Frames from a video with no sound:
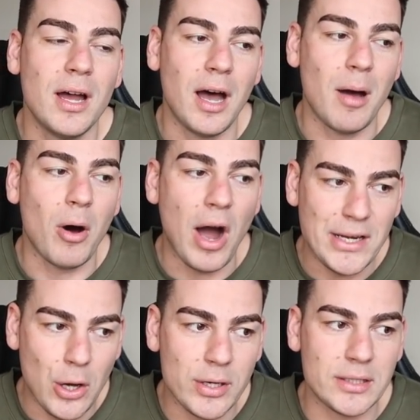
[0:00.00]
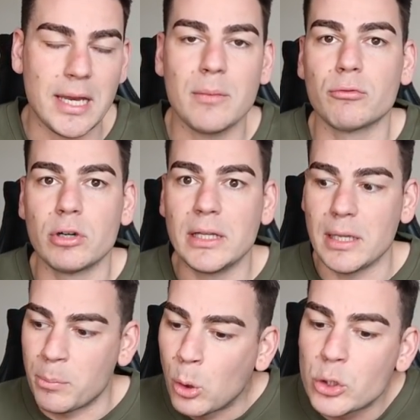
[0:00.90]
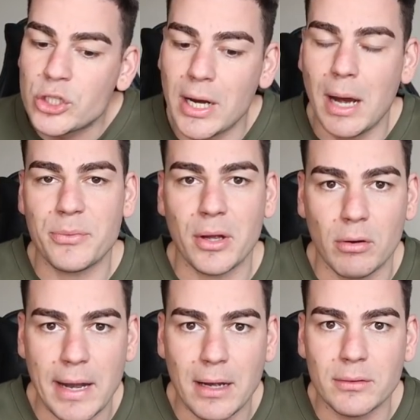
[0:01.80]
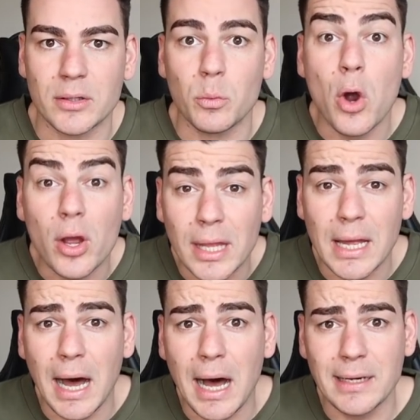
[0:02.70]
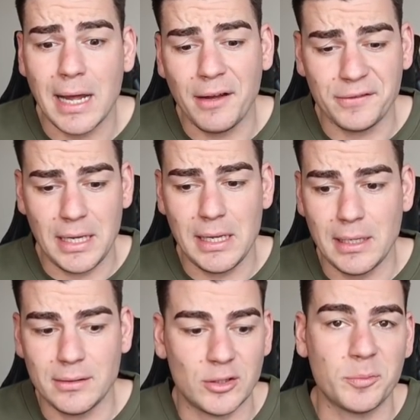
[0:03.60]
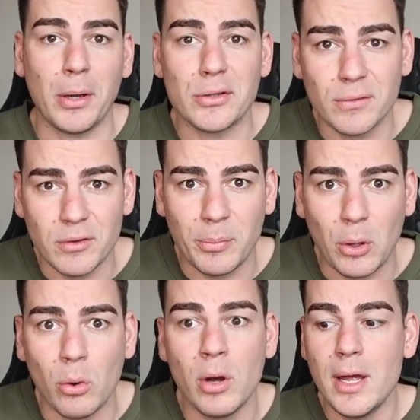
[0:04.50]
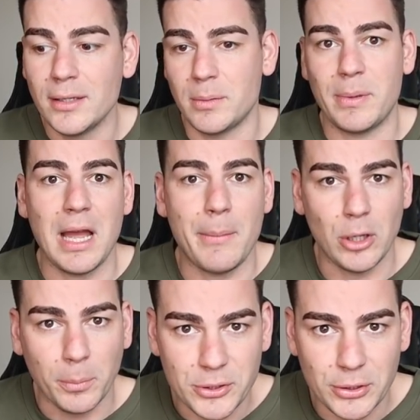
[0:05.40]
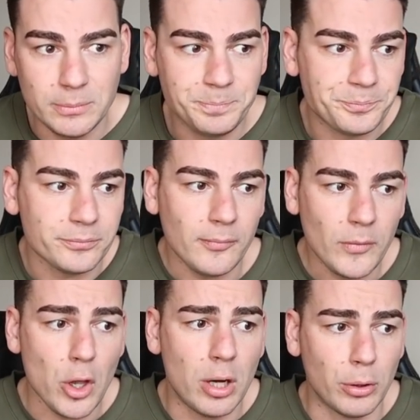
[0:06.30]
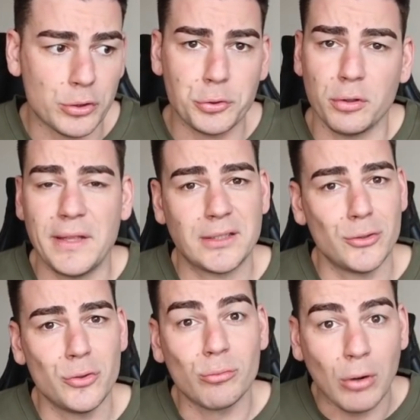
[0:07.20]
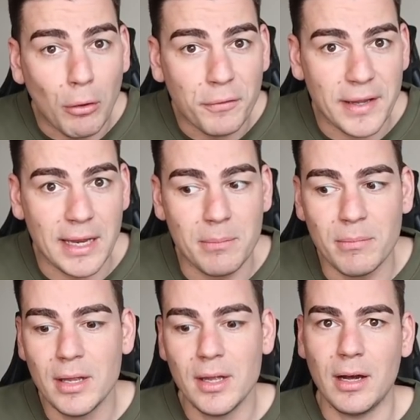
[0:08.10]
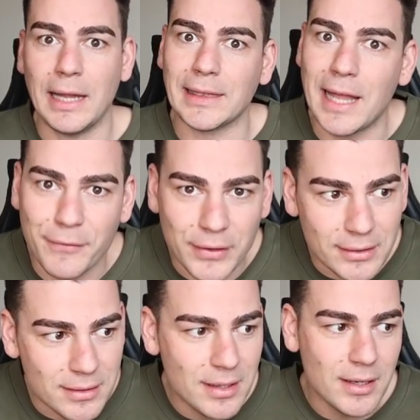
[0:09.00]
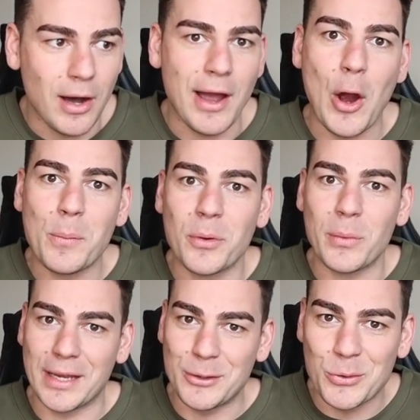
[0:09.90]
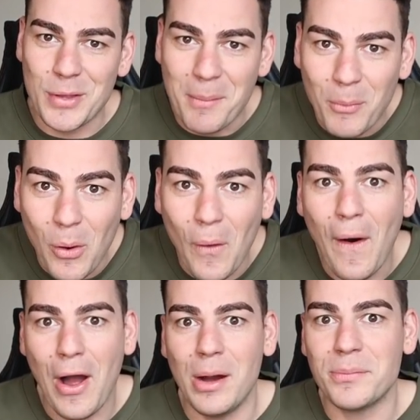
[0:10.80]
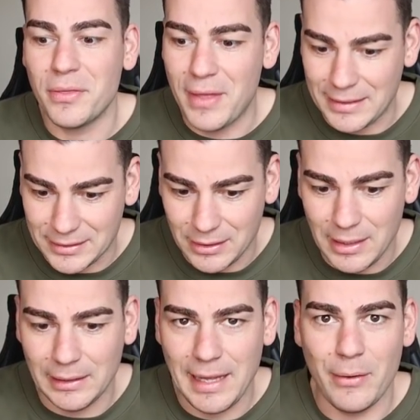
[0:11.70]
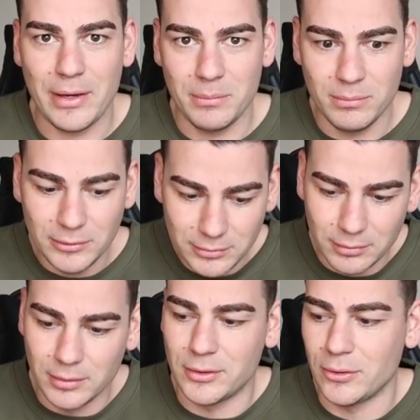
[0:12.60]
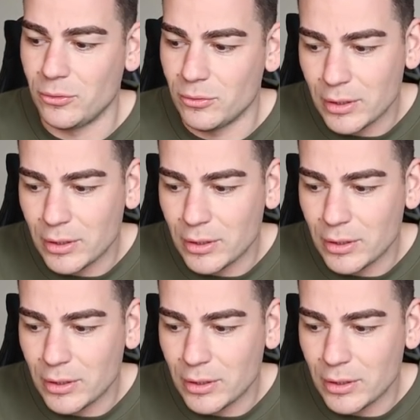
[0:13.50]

Um, I noticed him really pushing up the ground and working hard after he had disposed of the ball to become an option. I'm not sure if that's a new role for him. I love it. I hope that we can do that more. I hope that that's going to allow him to,